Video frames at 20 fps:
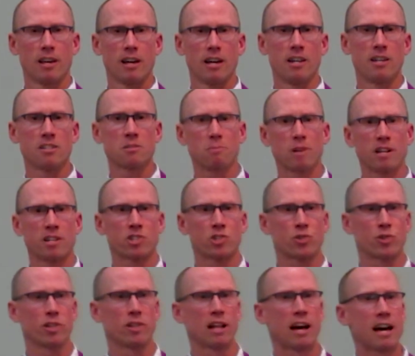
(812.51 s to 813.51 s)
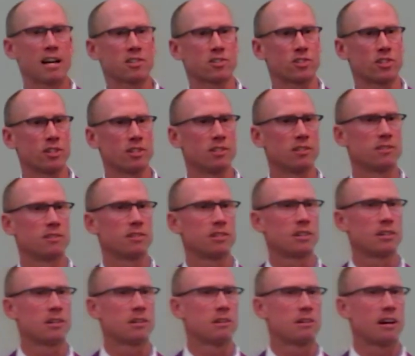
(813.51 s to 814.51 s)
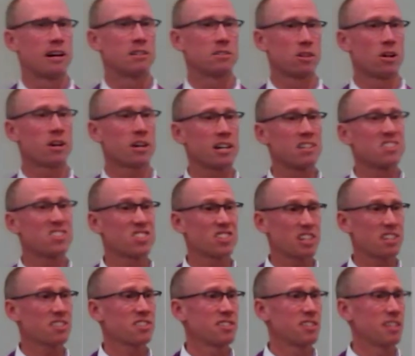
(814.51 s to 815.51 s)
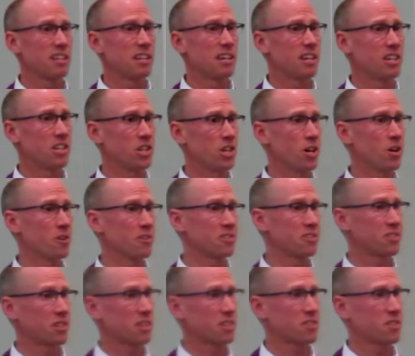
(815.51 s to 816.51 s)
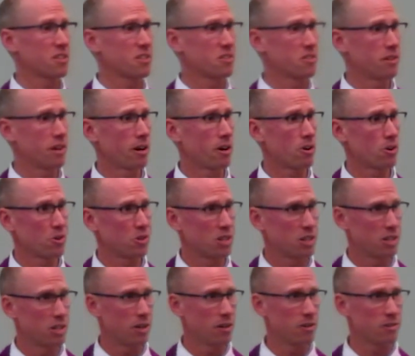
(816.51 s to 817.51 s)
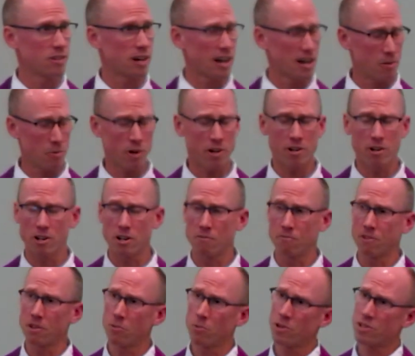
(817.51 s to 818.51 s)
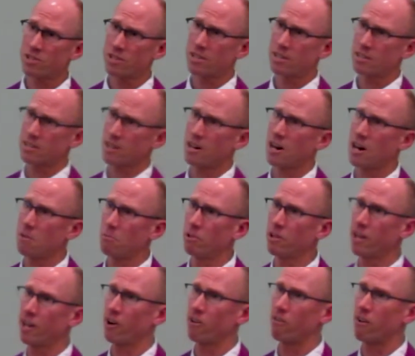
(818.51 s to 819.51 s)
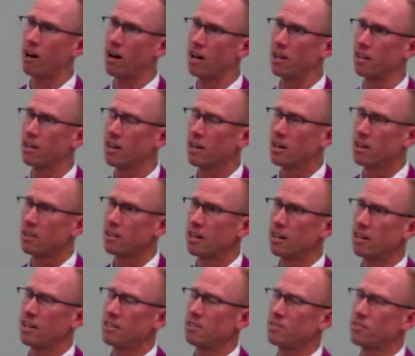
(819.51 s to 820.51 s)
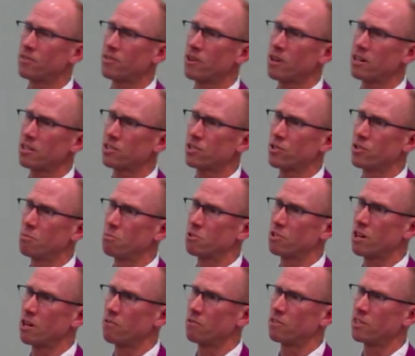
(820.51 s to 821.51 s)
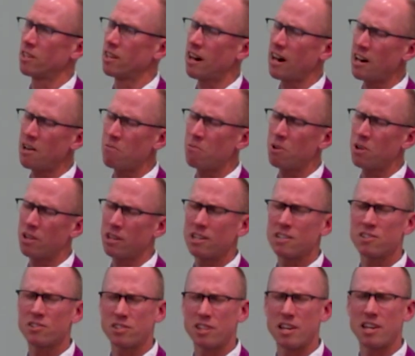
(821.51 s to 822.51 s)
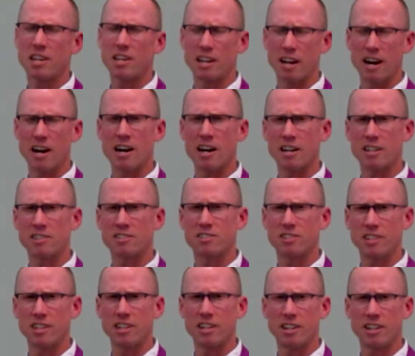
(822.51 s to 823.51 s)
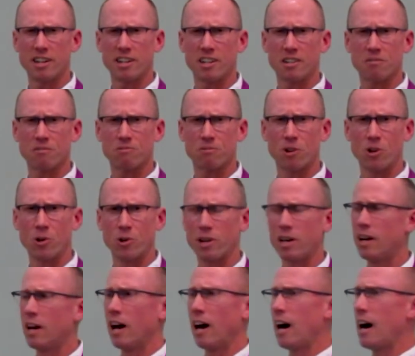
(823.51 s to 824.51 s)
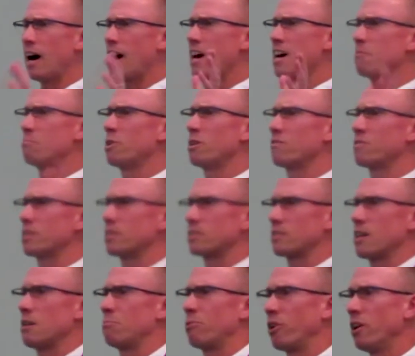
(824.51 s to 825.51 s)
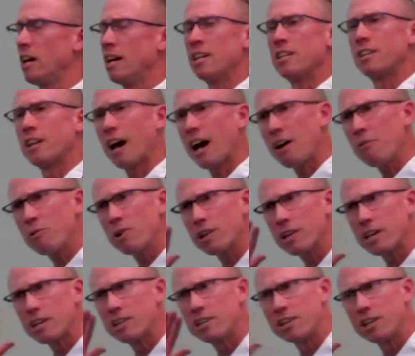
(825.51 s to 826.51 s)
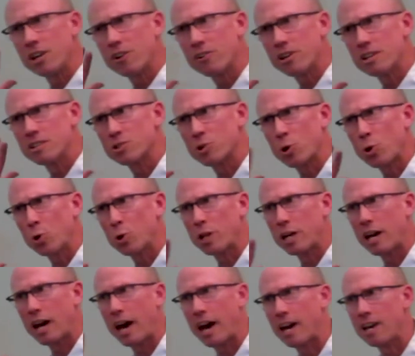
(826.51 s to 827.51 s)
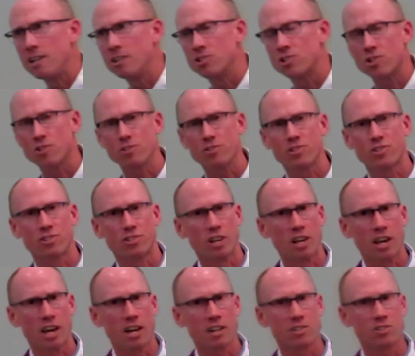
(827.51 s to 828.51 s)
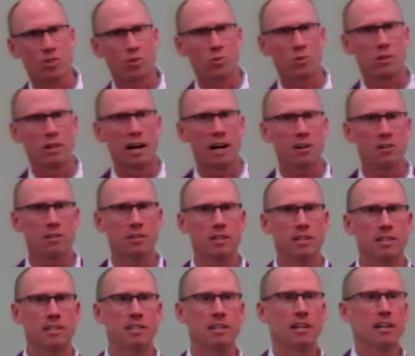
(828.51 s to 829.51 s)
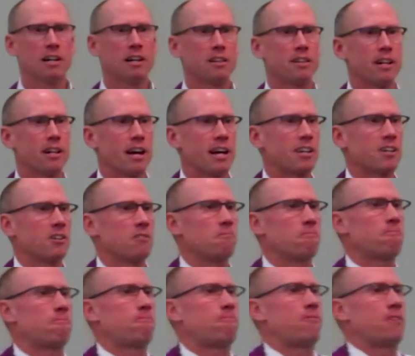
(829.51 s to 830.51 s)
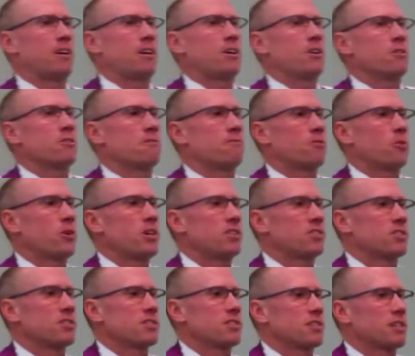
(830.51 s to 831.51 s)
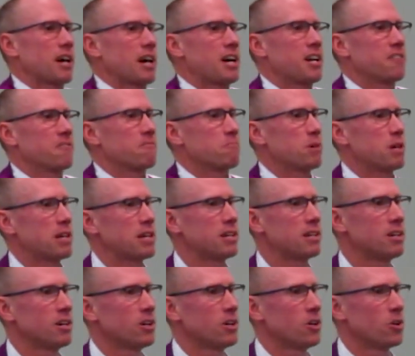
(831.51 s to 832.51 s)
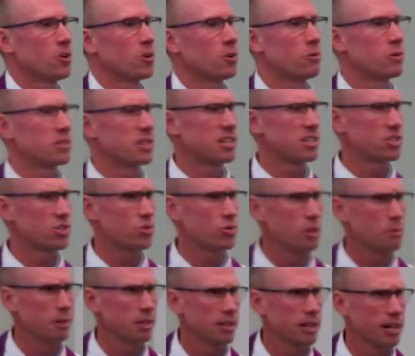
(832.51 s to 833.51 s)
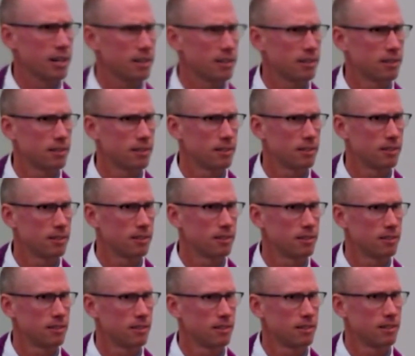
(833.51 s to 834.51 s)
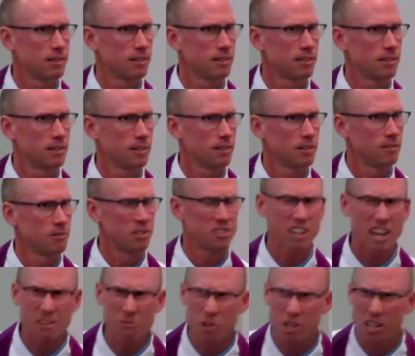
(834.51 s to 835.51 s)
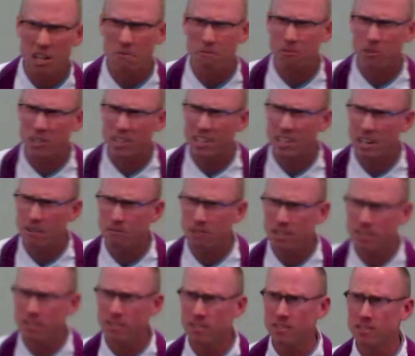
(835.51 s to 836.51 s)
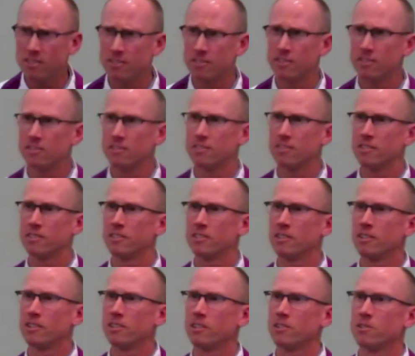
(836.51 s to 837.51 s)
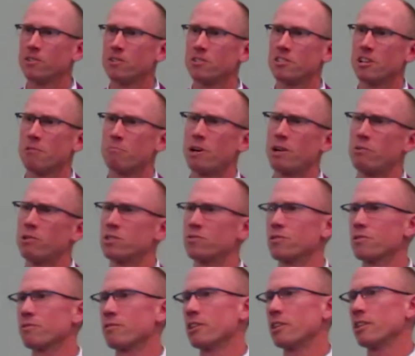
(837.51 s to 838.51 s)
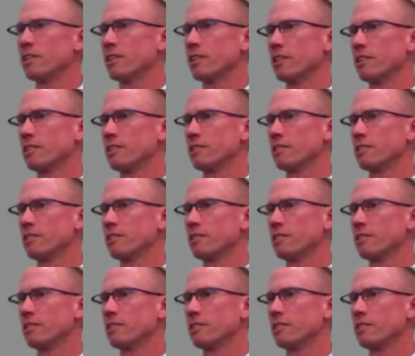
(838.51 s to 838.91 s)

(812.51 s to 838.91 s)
And his ministry lasted as long as 60 years, six zero years. I wonder if there wasn't a time later on that he thought to himself, Did I really see God seated on a throne high above the temple? Did I really hear his holy angels singing so loudly that I could feel the voice inside of me? Or was I just dreaming that? Was I really forgiven? Or is that my wishful thinking?